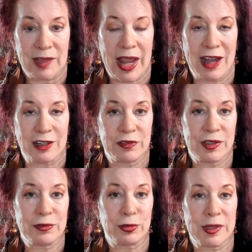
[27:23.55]
active
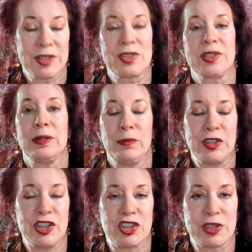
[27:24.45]
inference,
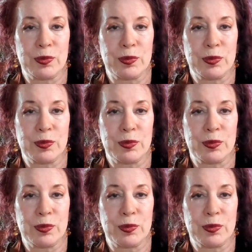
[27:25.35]
which has just